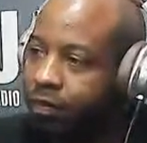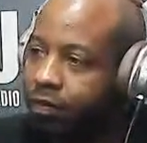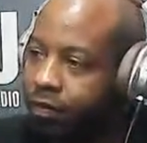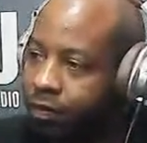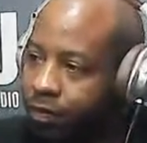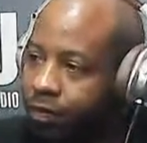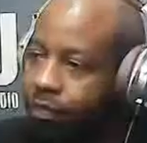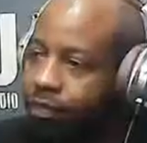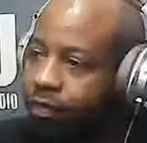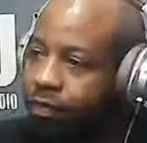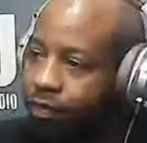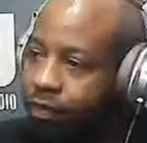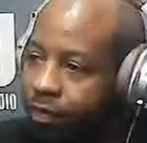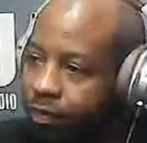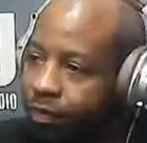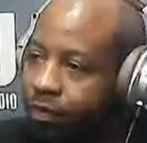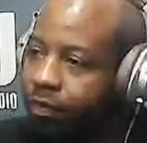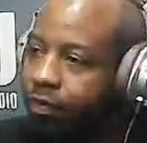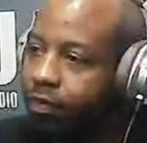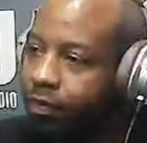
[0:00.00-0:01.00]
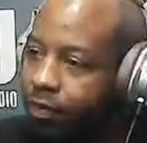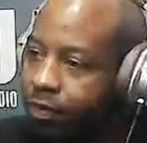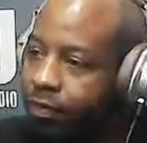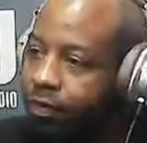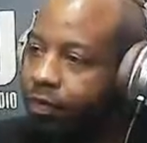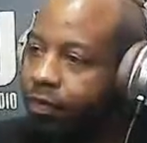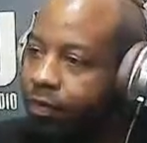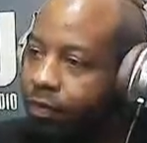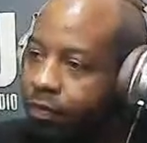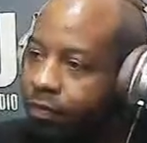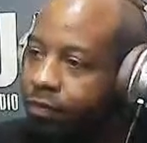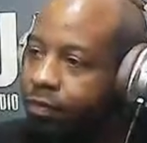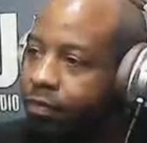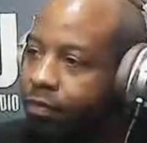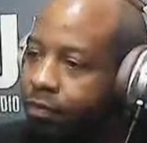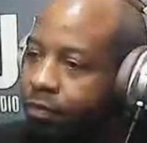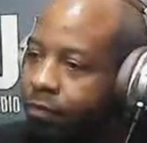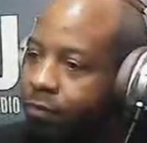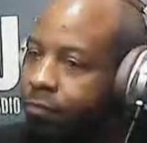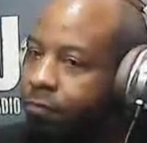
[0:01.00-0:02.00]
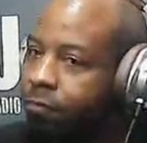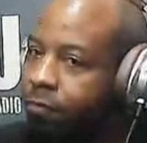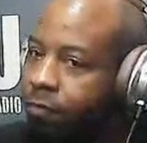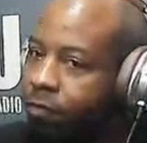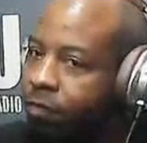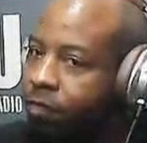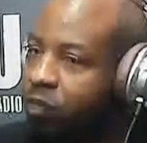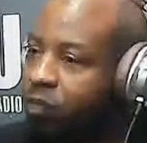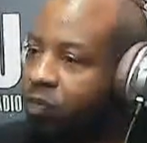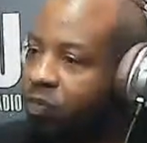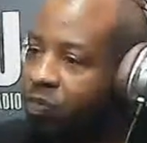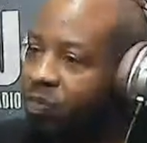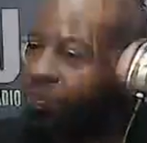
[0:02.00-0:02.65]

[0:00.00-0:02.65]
My thing with Roy Jones, he